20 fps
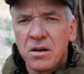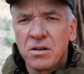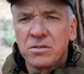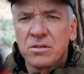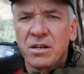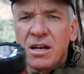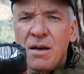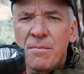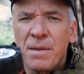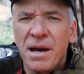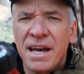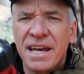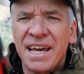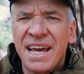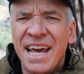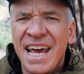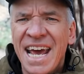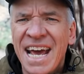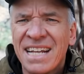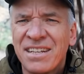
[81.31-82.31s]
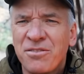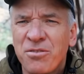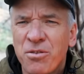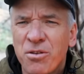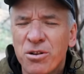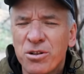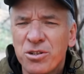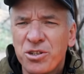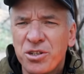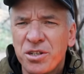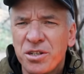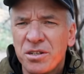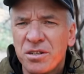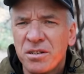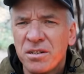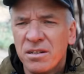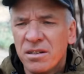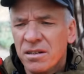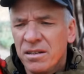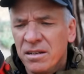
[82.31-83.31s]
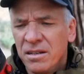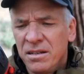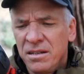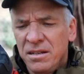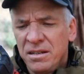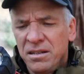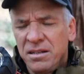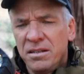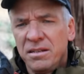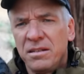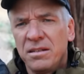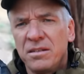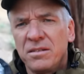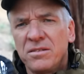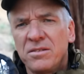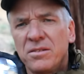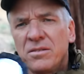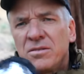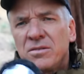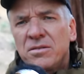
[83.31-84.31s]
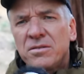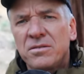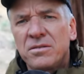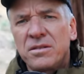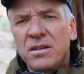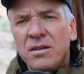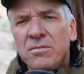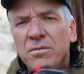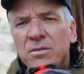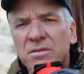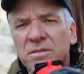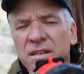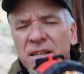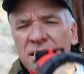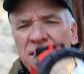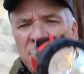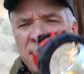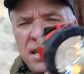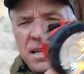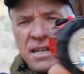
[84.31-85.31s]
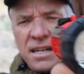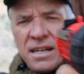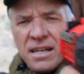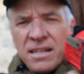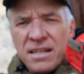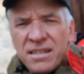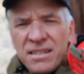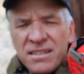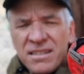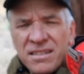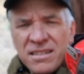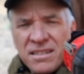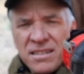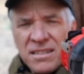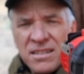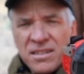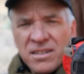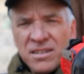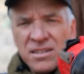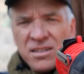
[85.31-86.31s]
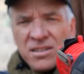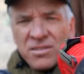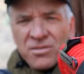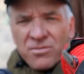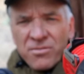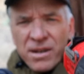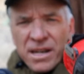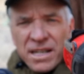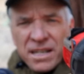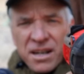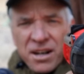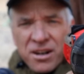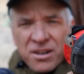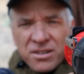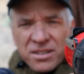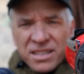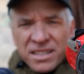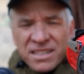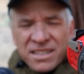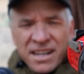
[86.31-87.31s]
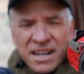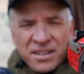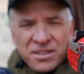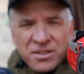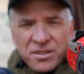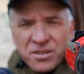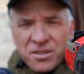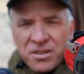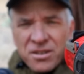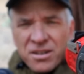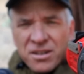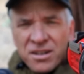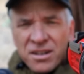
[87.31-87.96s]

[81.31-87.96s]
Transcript: Also got my hand torch. This also doubles as a uh, radar detector